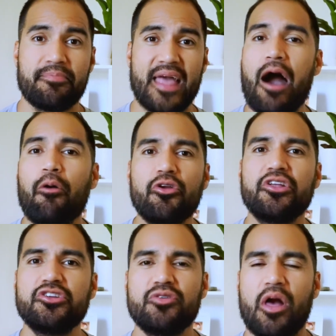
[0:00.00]
How are you
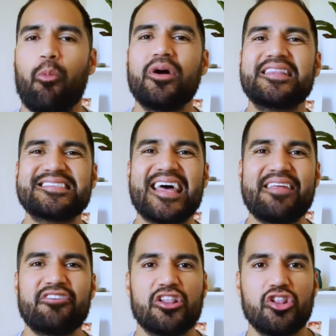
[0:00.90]
gonna do that? What does that
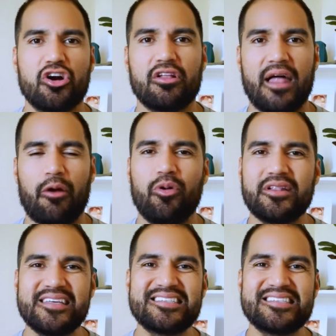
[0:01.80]
even look like? What does a